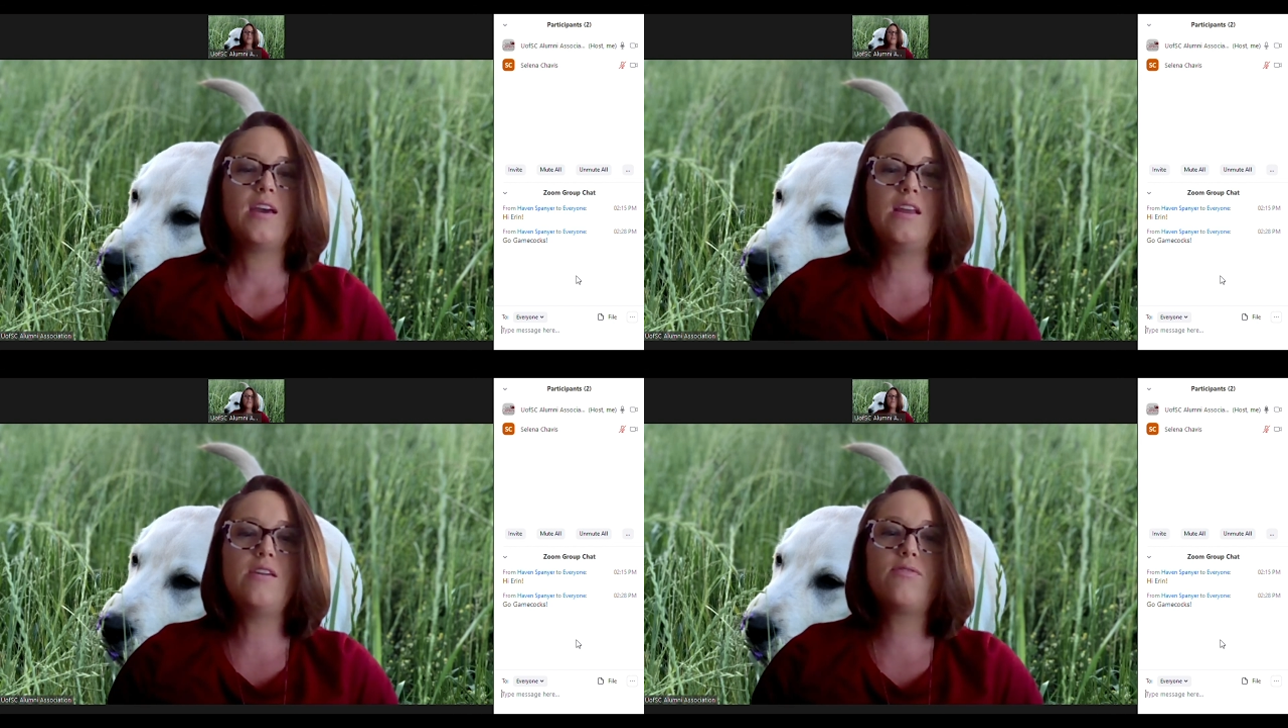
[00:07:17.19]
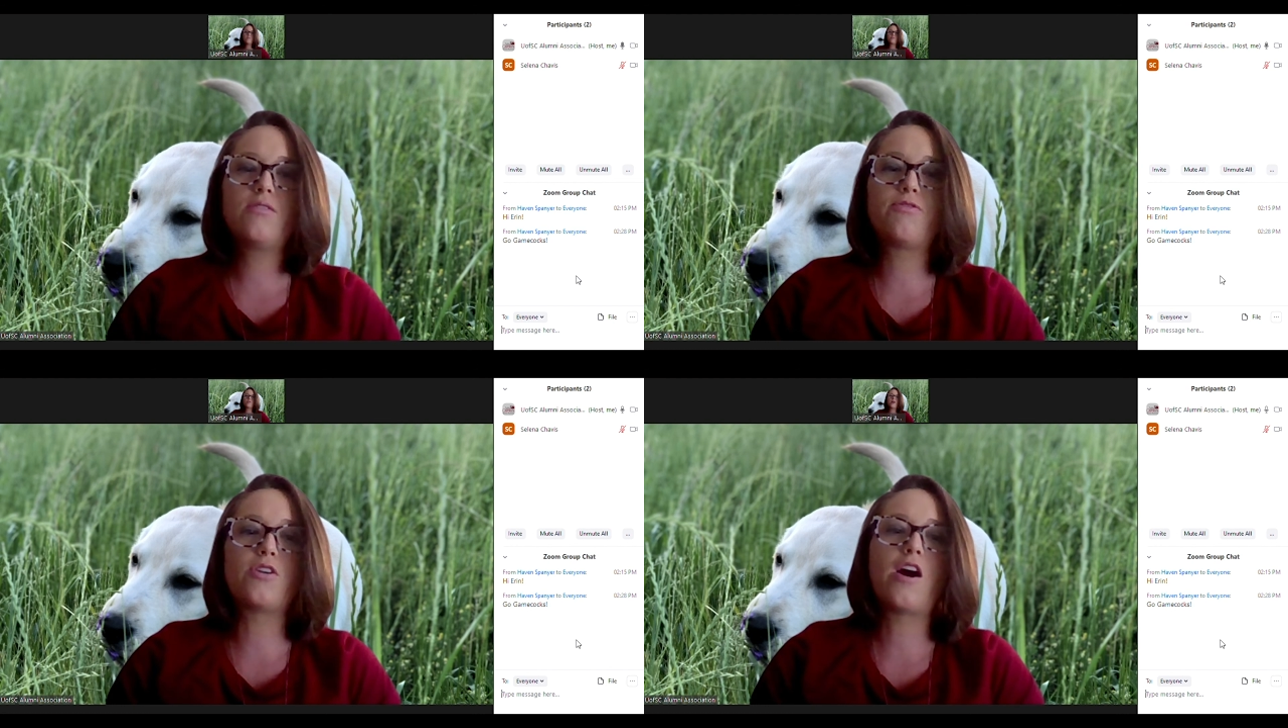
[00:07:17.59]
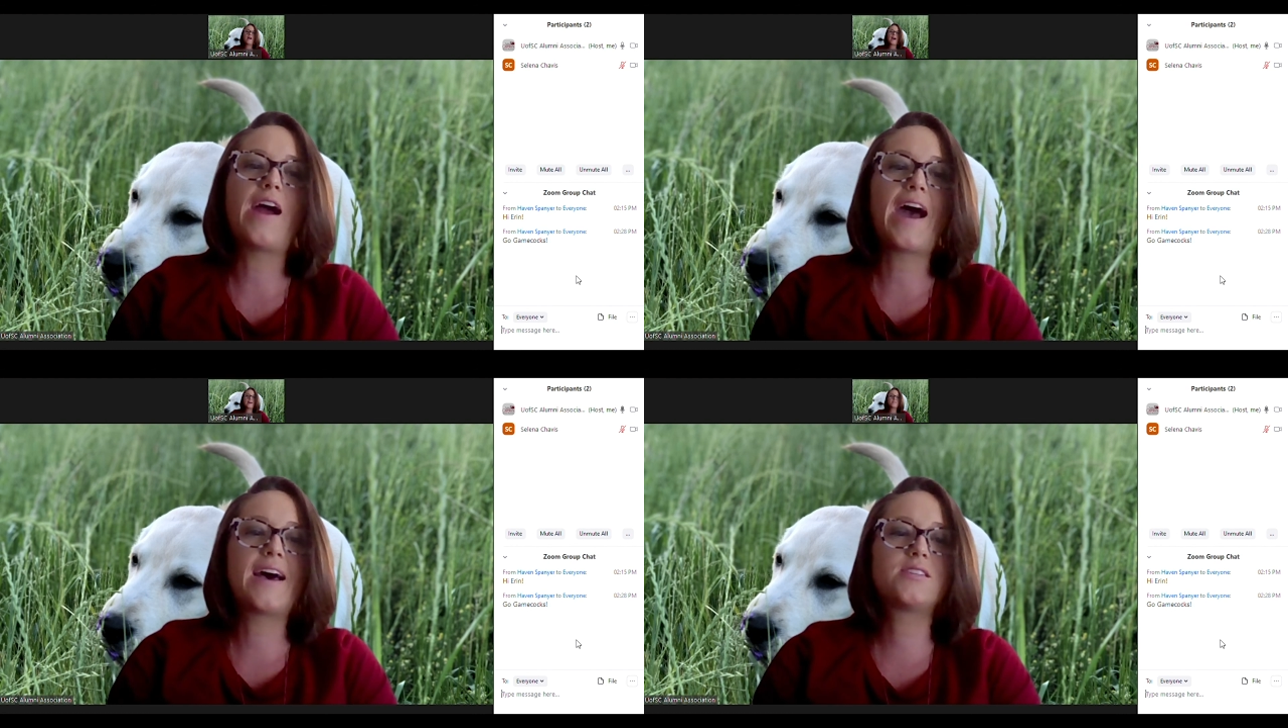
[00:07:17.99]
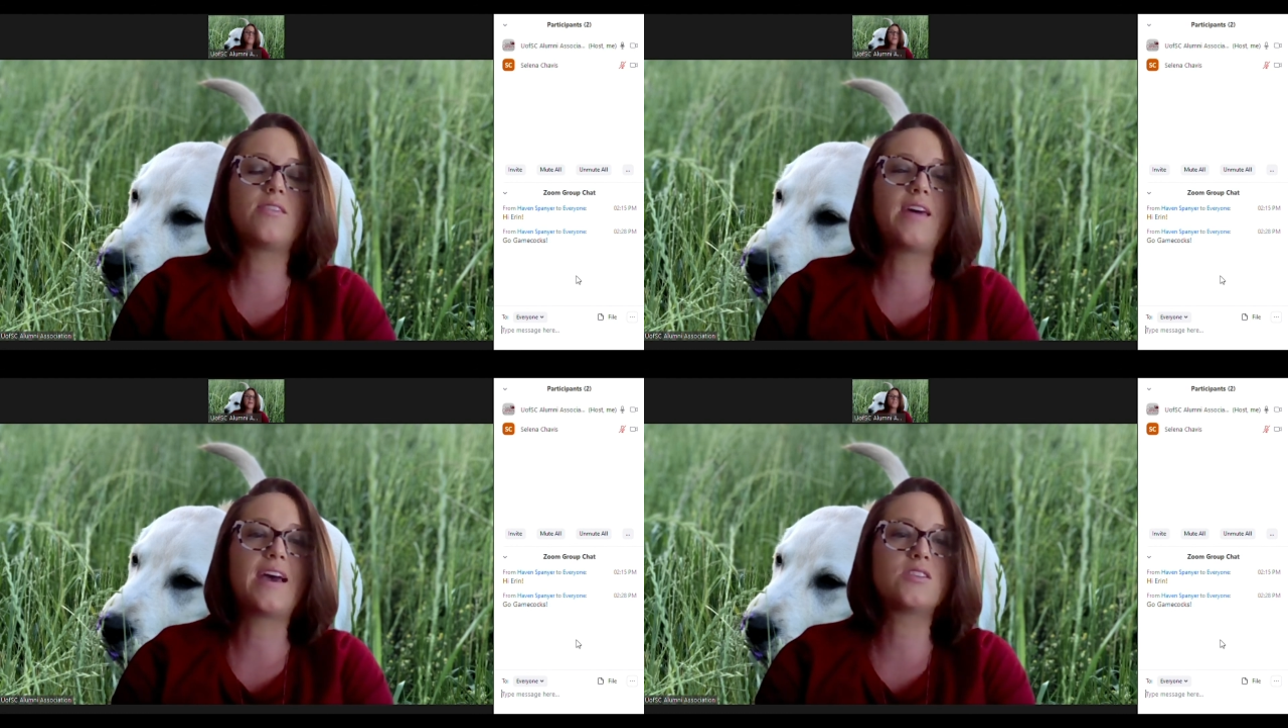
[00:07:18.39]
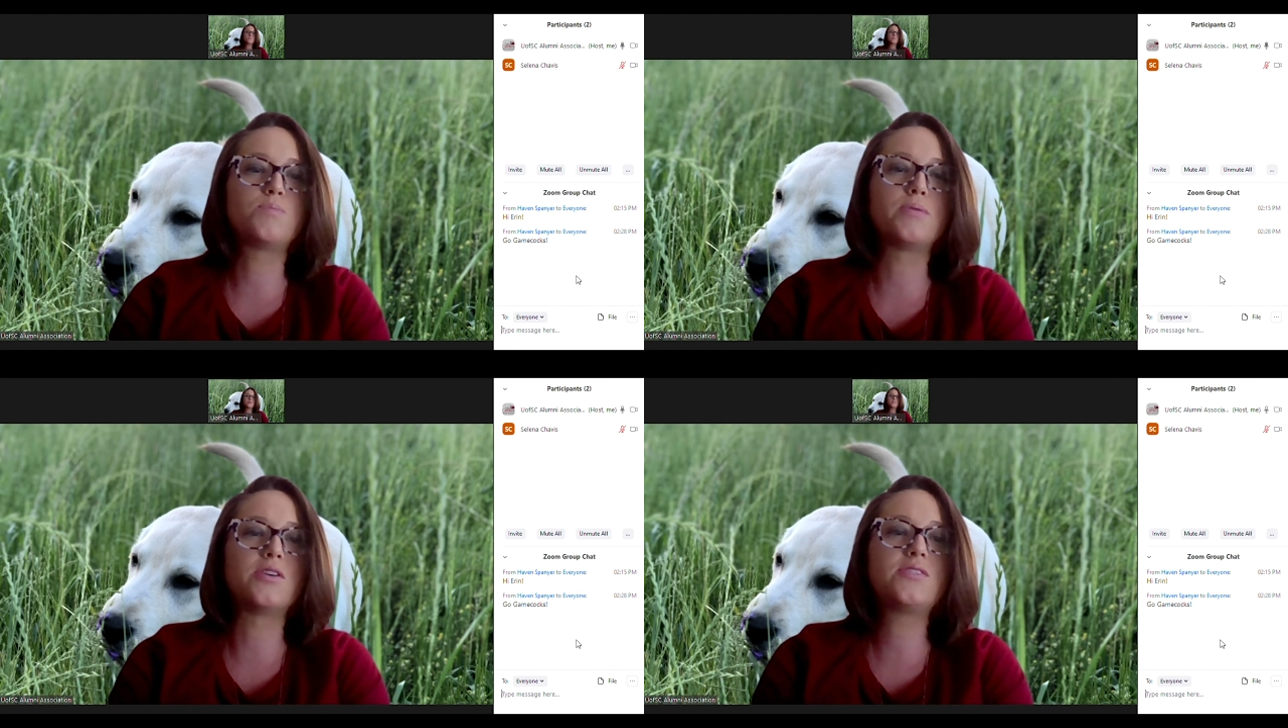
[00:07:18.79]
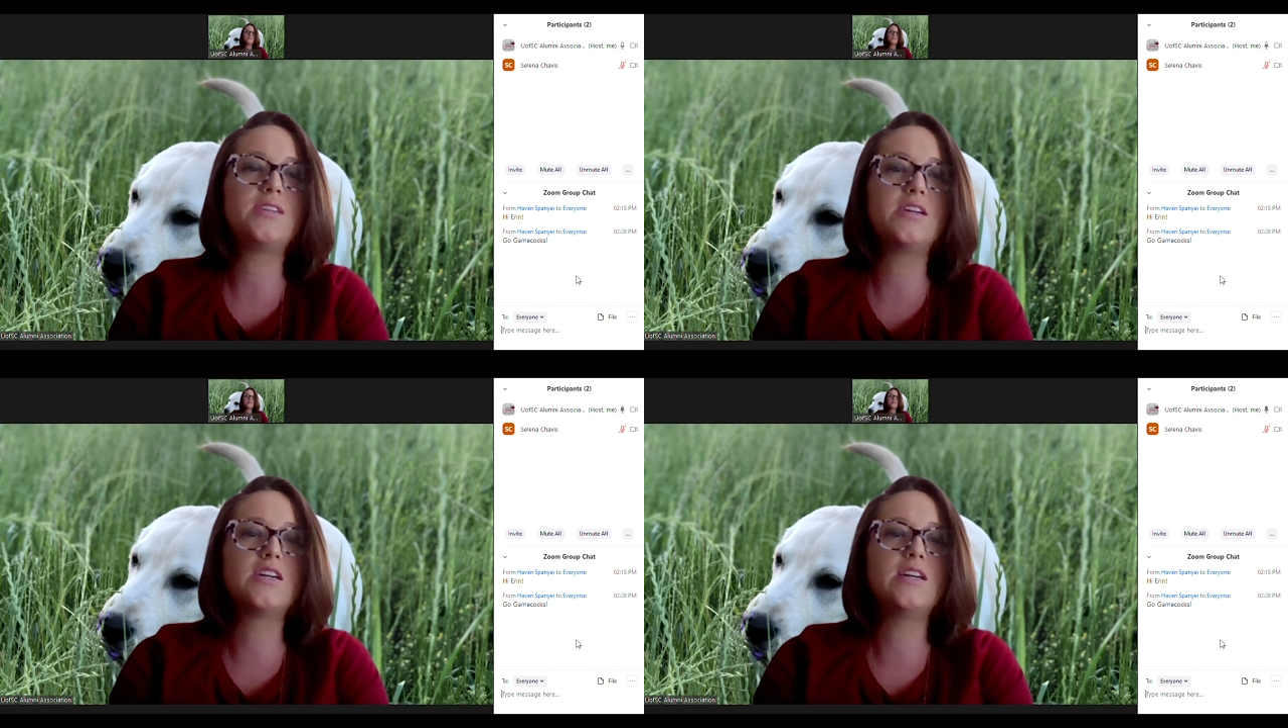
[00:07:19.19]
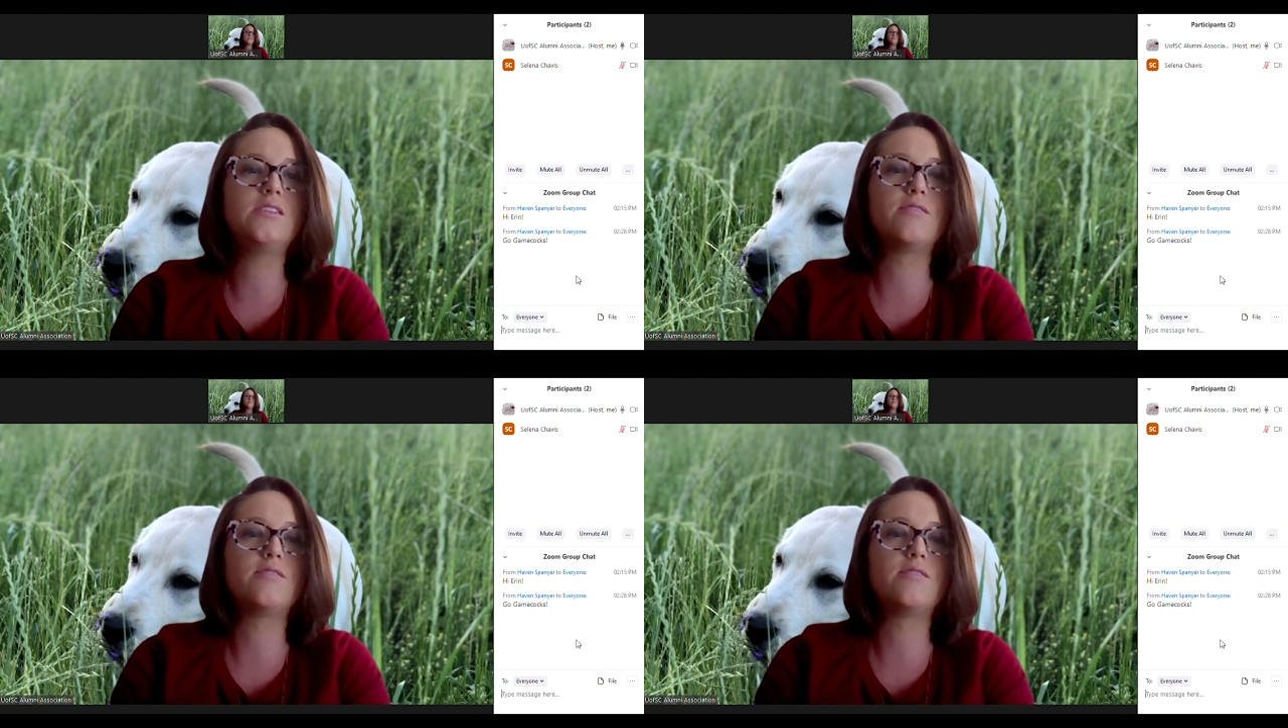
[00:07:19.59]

And even for our Ask the Expert series